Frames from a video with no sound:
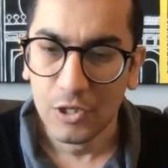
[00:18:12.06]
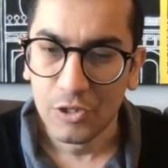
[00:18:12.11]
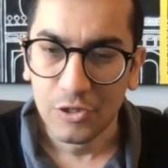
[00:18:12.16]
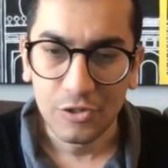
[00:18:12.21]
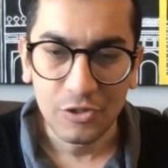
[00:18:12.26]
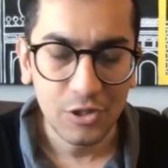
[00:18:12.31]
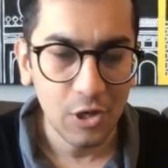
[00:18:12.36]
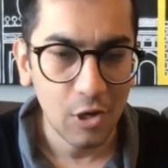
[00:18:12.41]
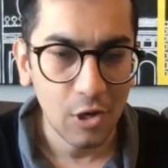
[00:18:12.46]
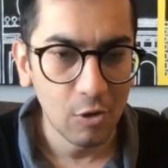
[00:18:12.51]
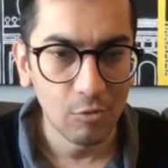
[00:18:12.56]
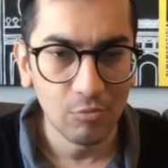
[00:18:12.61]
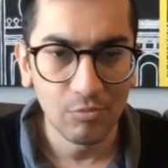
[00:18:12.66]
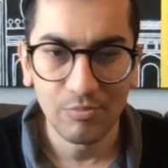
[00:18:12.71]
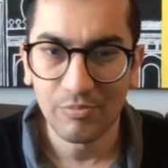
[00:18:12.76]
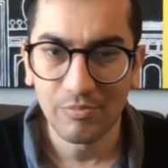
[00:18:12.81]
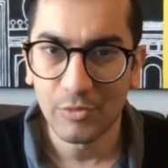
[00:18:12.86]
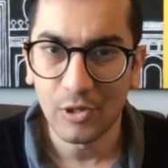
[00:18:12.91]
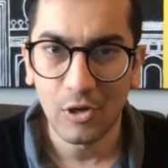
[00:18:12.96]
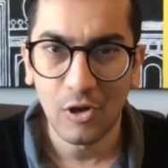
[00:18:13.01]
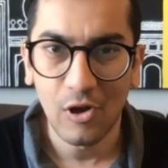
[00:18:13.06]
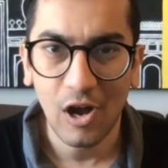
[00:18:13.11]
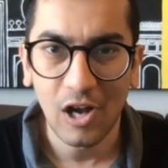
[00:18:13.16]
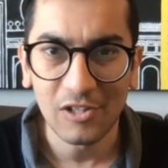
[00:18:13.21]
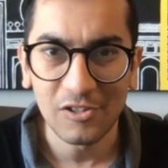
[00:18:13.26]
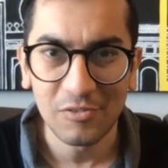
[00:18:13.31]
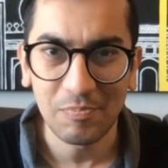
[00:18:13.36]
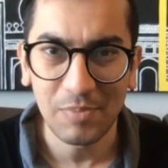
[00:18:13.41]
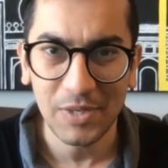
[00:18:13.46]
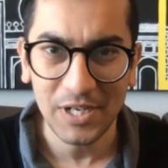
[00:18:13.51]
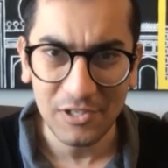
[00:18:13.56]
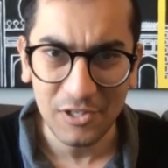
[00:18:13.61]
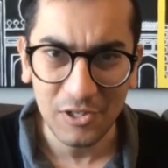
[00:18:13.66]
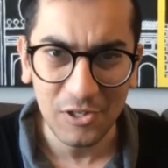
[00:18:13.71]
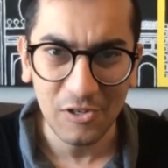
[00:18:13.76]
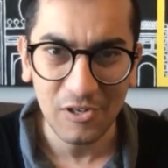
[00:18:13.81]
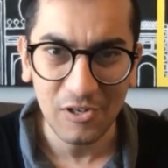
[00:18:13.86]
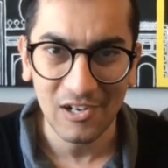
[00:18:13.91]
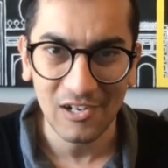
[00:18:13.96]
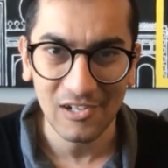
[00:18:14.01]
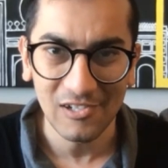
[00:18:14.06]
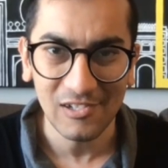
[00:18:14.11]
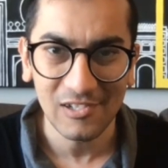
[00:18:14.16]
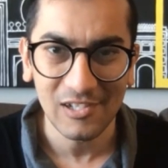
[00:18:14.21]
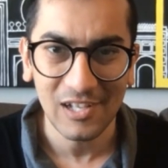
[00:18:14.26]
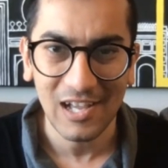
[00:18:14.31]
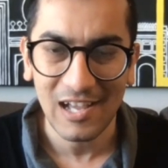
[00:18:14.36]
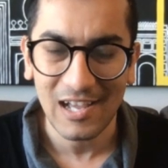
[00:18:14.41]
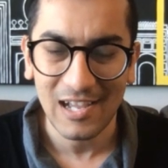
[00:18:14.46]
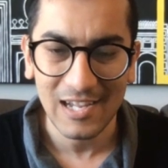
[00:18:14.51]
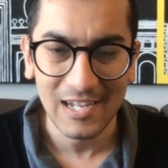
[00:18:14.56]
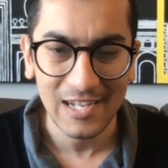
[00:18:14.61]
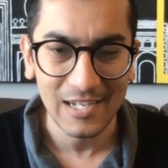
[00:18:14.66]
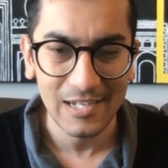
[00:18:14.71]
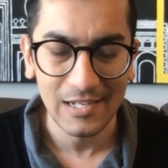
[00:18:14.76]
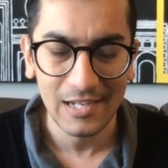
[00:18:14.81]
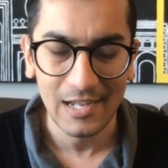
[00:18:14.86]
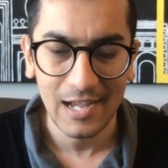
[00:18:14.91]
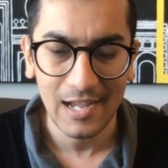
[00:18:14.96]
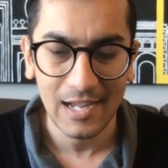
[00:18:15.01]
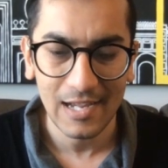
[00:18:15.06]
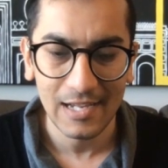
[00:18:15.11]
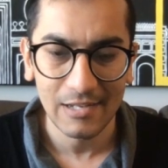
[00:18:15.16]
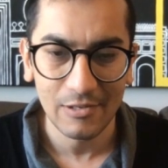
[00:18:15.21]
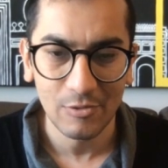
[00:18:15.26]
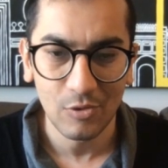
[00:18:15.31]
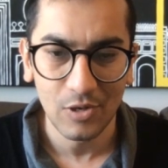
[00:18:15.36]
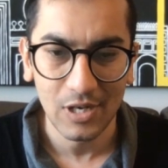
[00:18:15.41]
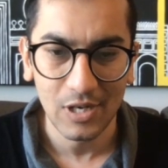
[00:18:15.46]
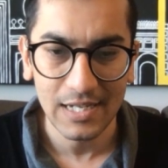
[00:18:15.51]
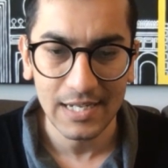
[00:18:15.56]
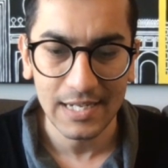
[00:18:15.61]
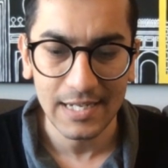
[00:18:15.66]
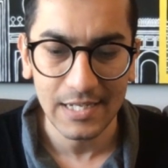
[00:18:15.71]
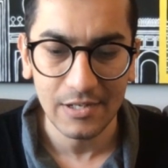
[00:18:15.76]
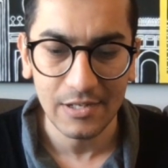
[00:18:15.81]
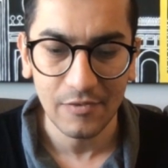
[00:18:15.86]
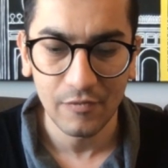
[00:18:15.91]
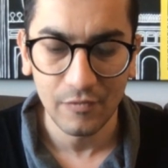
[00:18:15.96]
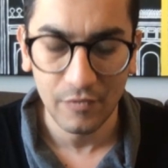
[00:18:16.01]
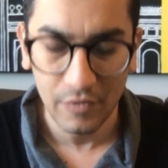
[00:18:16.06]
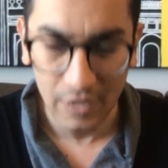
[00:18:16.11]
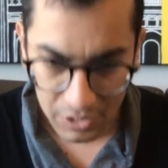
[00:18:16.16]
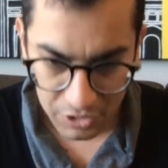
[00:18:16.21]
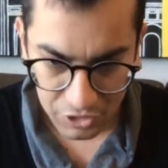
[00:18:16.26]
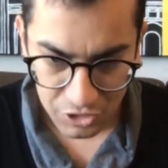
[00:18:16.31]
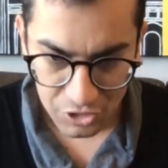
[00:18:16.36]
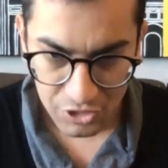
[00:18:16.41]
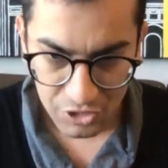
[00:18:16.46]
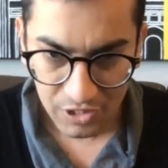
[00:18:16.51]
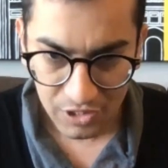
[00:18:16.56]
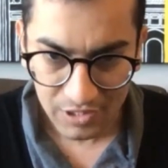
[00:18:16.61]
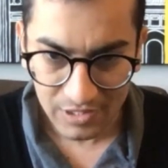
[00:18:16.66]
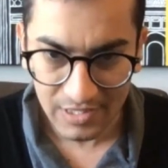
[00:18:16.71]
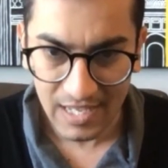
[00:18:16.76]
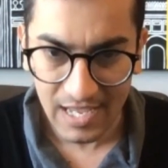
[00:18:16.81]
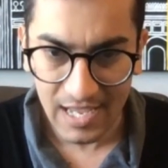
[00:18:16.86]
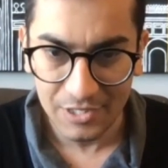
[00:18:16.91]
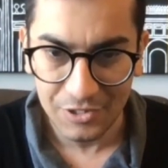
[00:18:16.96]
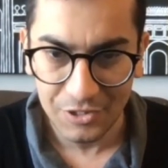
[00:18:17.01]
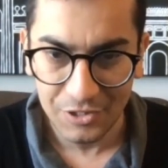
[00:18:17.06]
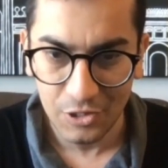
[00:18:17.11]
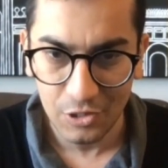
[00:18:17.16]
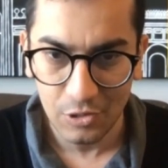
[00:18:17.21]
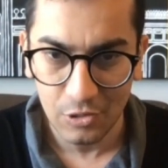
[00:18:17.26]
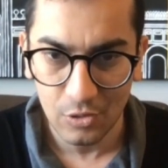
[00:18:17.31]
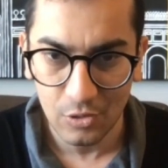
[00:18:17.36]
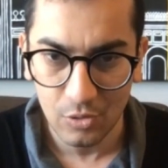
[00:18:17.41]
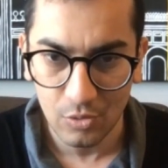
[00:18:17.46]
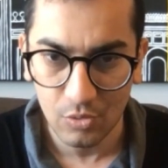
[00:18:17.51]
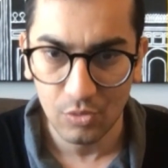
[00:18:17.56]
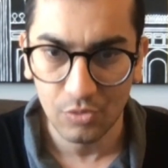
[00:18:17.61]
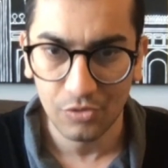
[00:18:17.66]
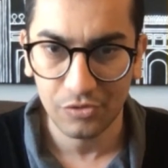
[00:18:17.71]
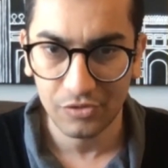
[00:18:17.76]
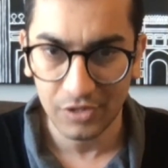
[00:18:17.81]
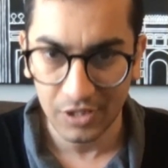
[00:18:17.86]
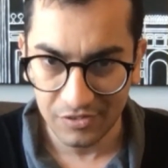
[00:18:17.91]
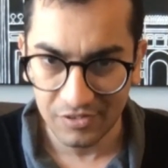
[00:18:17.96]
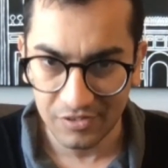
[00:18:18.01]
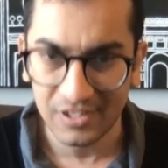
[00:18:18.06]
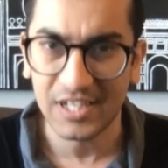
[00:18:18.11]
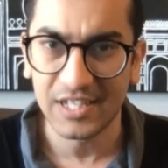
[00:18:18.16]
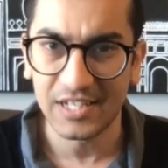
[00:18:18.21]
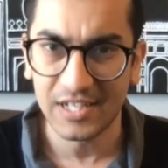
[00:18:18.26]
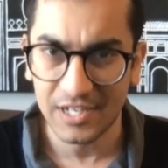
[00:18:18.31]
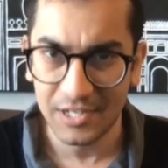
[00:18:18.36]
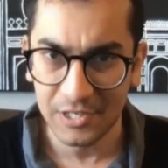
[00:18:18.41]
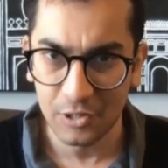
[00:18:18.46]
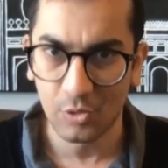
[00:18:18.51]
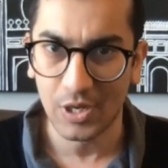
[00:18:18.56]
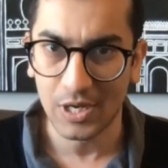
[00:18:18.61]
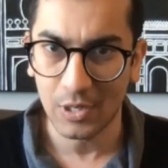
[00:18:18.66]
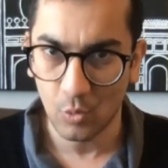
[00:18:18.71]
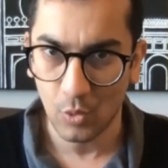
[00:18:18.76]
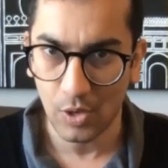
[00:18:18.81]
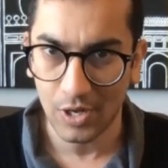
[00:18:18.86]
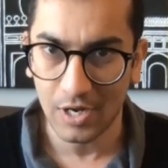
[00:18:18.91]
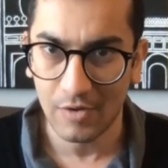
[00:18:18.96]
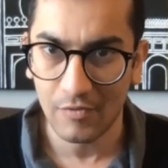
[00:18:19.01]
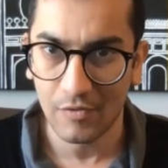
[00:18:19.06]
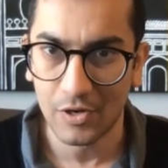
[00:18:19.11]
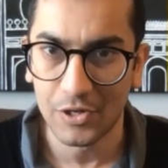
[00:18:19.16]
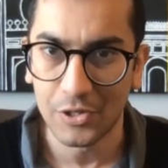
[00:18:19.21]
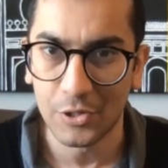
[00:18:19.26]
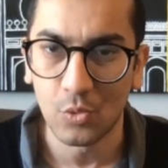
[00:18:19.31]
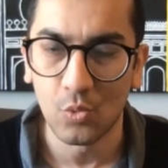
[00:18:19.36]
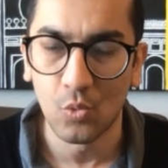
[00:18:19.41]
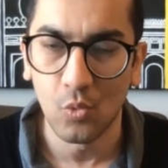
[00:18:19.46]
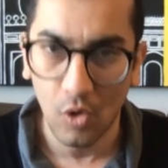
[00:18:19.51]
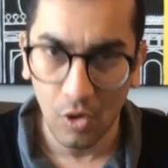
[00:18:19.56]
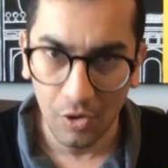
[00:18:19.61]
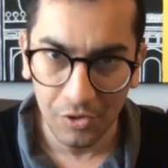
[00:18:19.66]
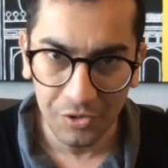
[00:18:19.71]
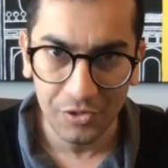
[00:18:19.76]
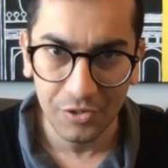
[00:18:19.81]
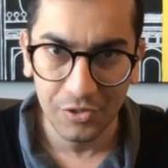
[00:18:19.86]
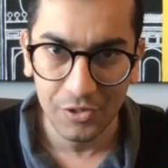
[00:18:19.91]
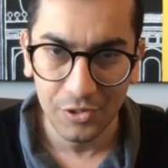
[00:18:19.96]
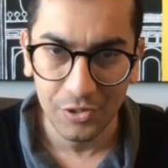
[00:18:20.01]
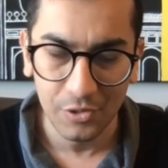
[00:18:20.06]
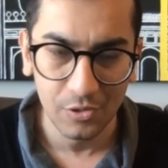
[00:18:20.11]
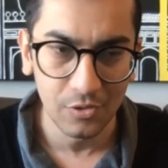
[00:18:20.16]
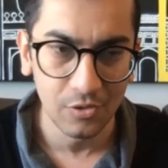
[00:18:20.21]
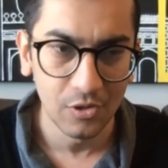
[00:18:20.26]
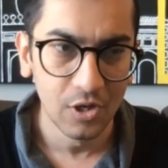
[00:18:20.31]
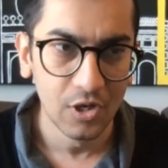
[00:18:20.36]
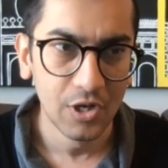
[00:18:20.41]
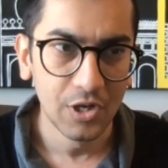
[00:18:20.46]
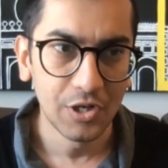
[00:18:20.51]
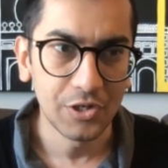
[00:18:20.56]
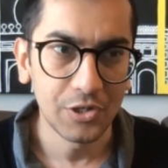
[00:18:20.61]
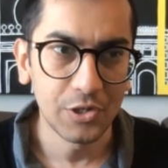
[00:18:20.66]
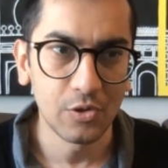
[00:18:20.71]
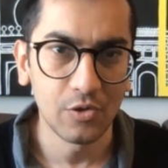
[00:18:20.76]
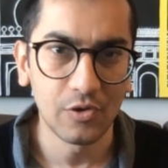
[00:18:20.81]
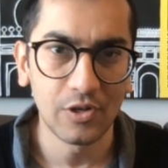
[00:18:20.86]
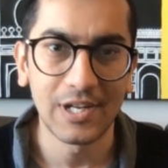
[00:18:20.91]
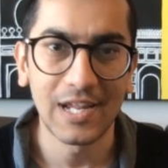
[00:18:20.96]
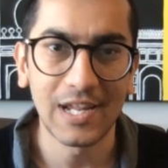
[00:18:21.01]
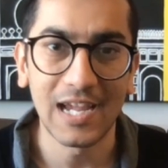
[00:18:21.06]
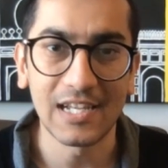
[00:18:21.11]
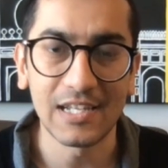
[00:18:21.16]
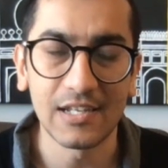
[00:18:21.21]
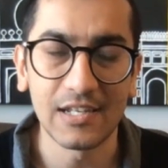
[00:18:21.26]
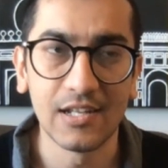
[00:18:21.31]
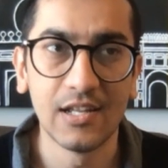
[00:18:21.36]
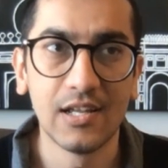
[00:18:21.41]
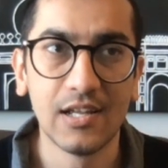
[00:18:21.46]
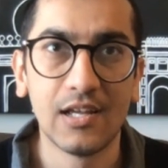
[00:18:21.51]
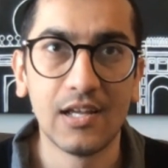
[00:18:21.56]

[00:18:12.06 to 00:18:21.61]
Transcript: So Godspeed to you, girl. I really wish that you succeed in doing whatever you want to do. You get